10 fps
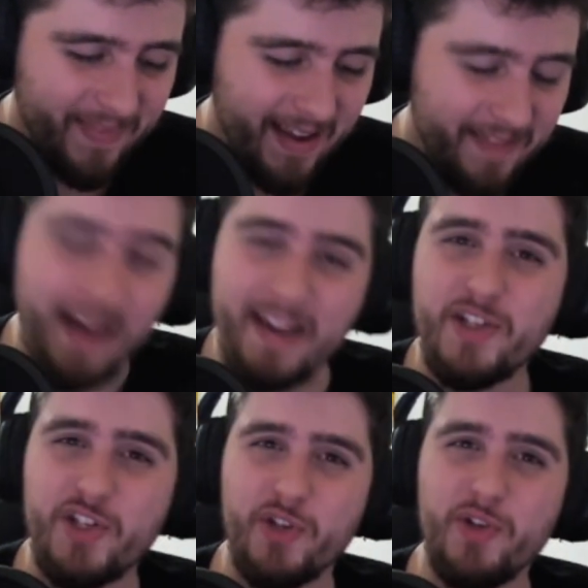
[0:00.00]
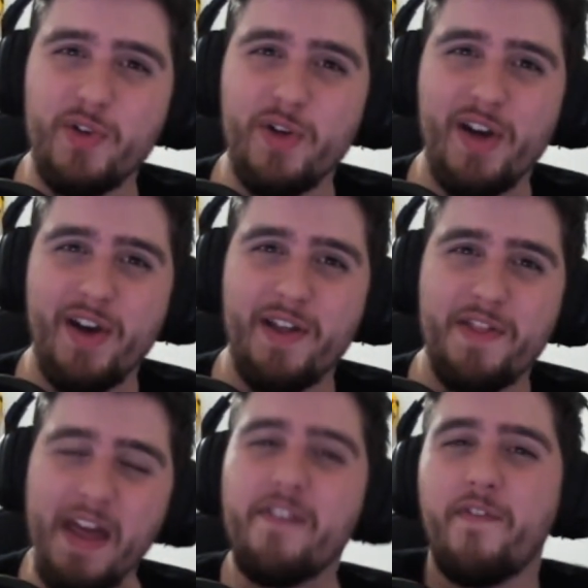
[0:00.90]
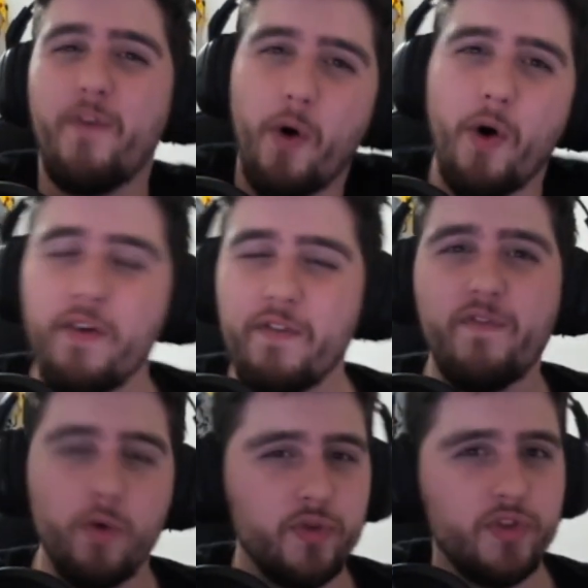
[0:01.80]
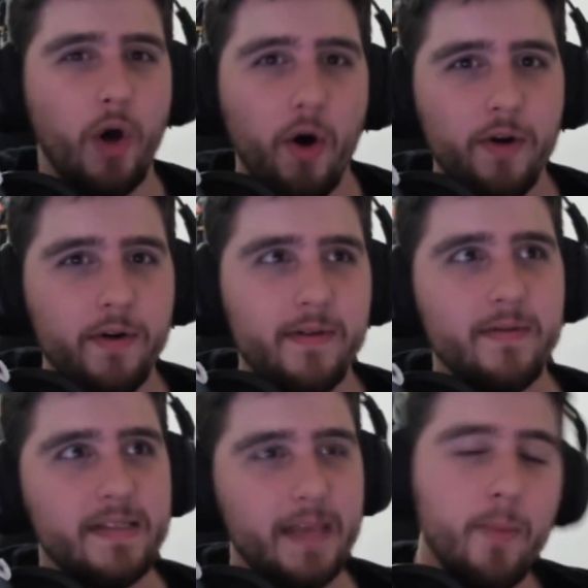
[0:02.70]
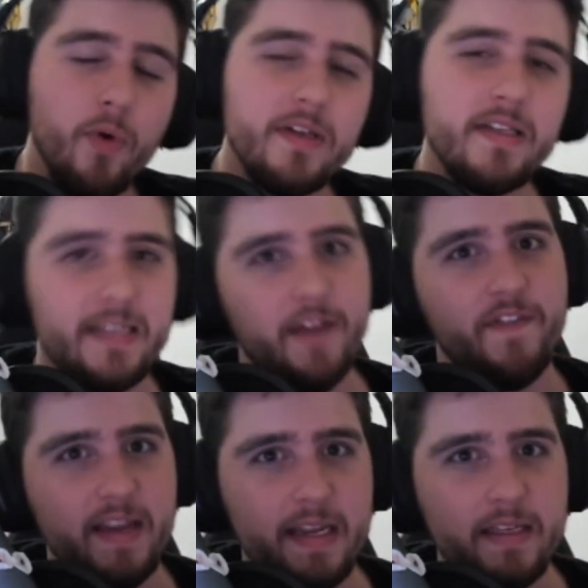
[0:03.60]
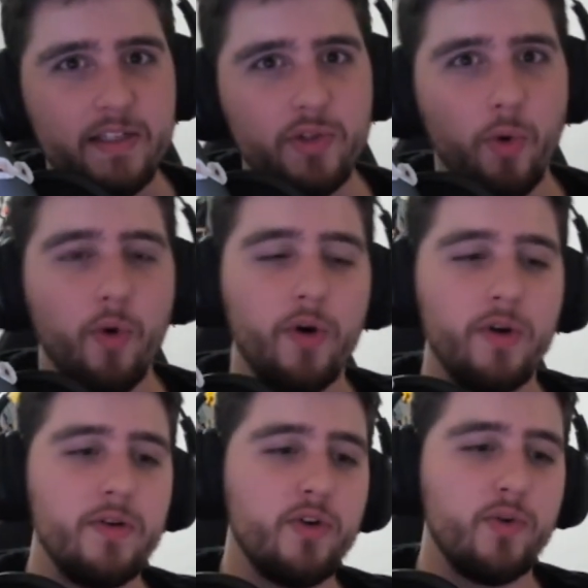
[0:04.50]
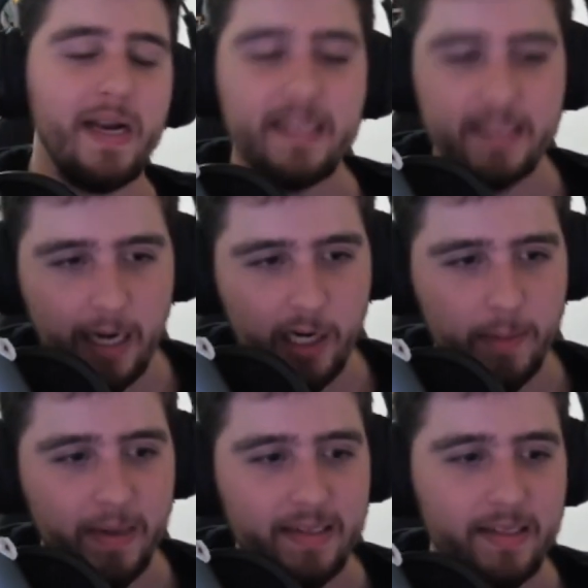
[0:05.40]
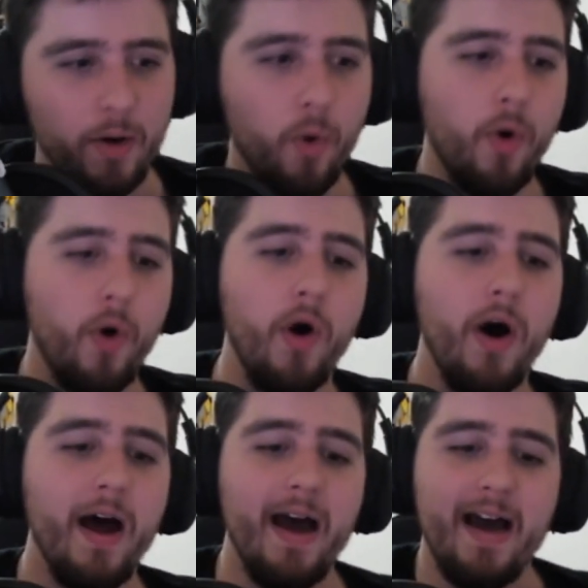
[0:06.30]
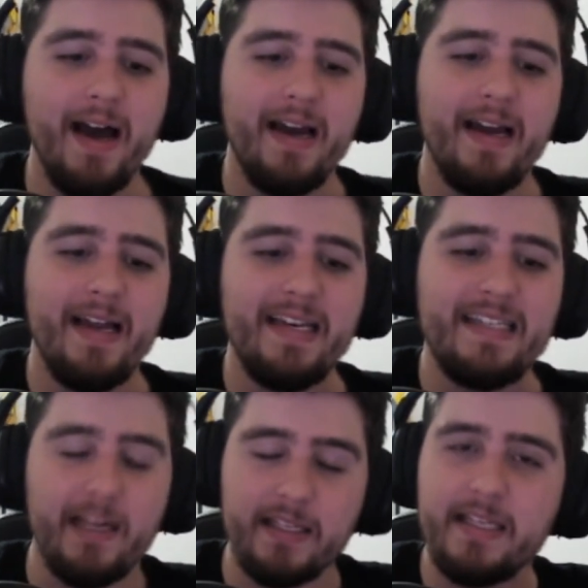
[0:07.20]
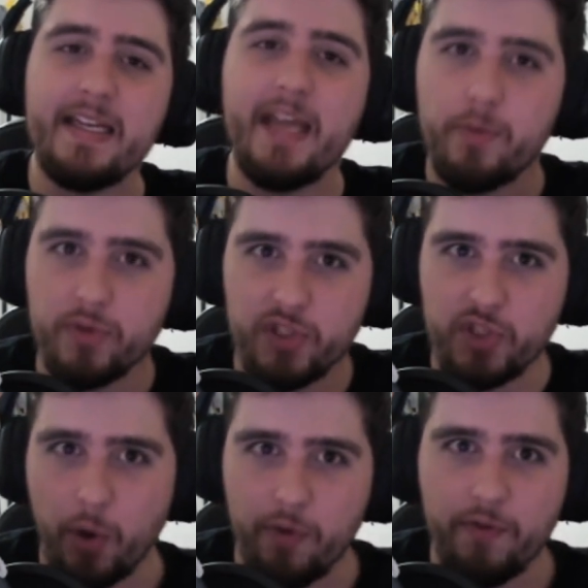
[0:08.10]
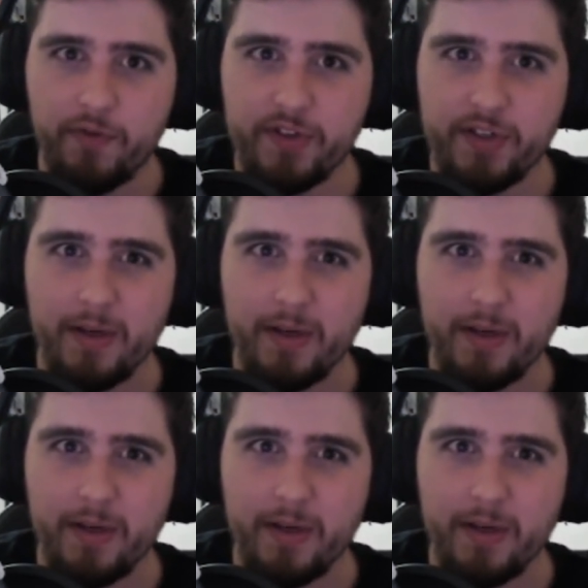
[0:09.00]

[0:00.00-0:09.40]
that issue therefore falls on somewhat deaf ears or creates an argument or doesn't get resolved